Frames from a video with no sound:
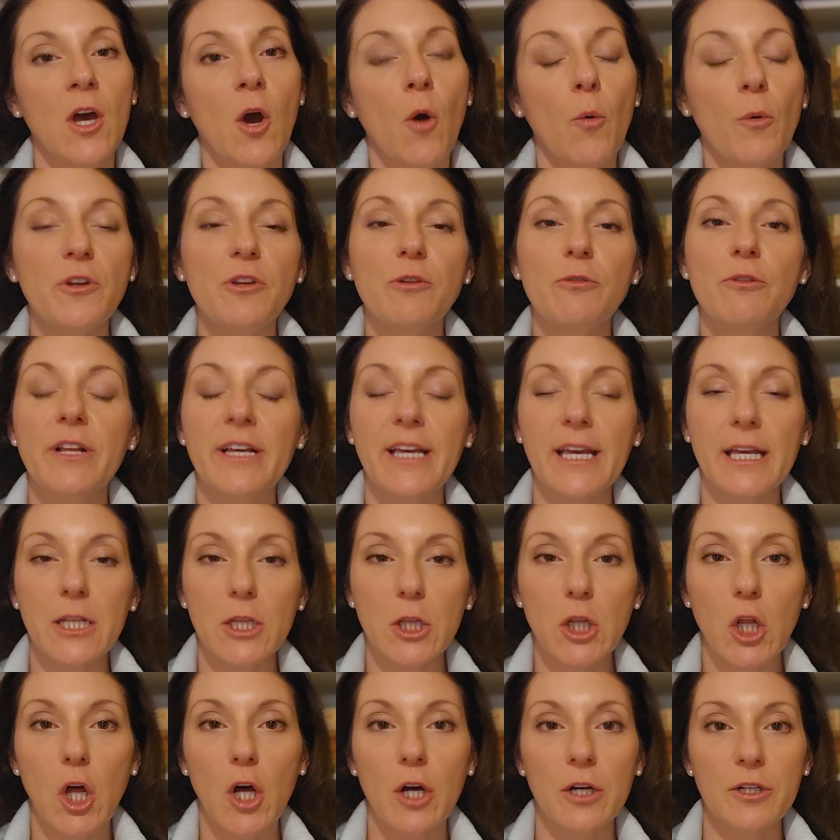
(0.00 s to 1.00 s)
When you look at
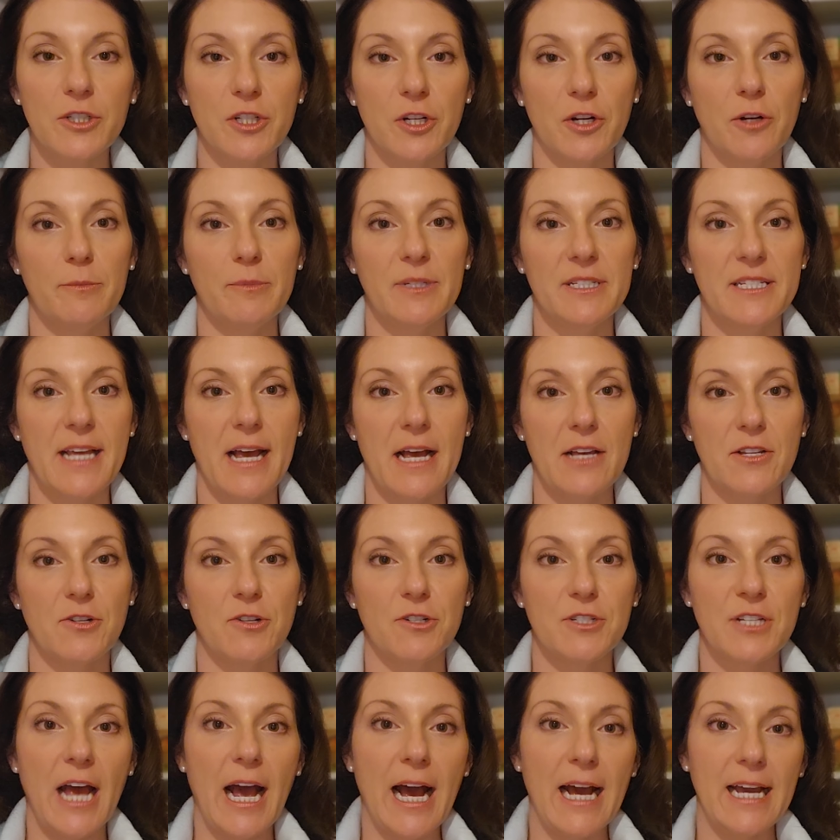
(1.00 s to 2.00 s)
long-term
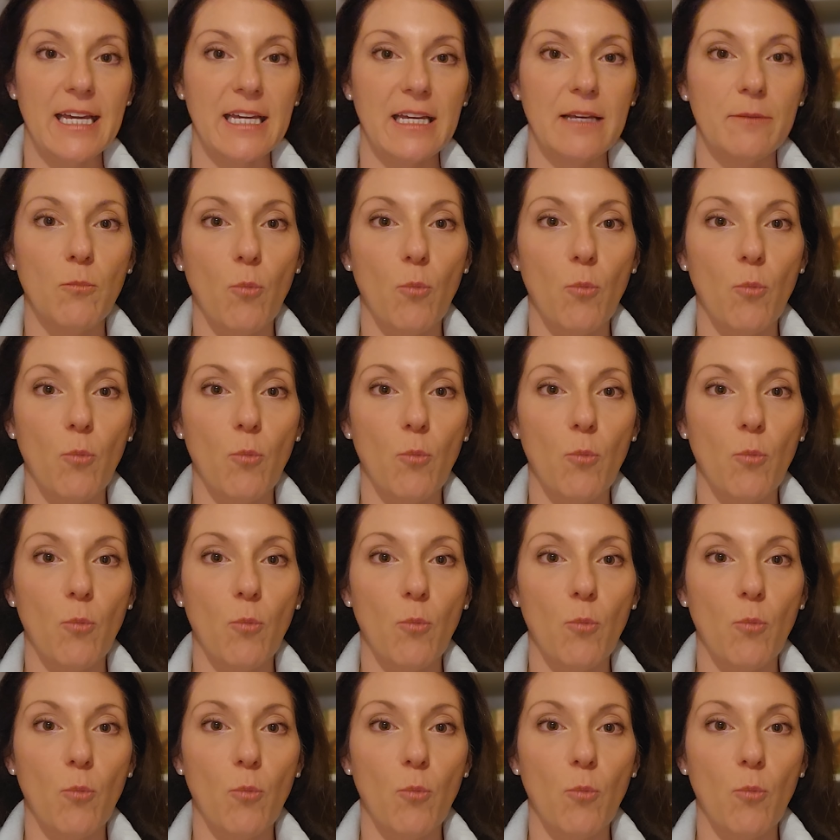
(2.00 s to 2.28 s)
disasters, i.e.